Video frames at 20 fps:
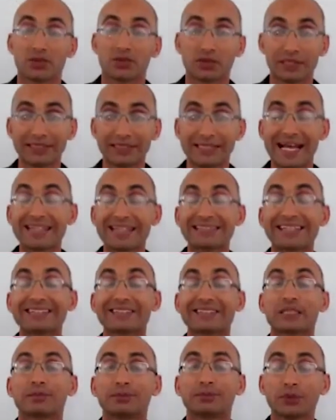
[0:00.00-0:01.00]
okay, and
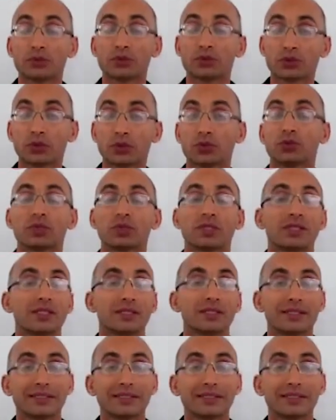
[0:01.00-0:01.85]
contribute to